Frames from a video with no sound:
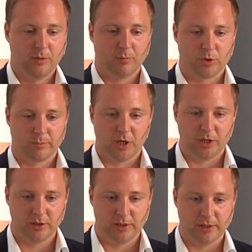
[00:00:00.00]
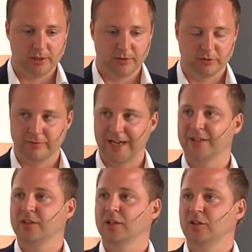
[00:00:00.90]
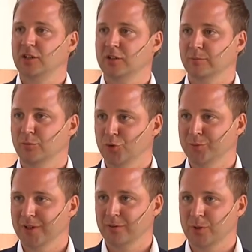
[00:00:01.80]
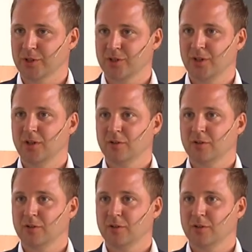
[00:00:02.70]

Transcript: more broadly, the sort of anti-TTIP movement, which,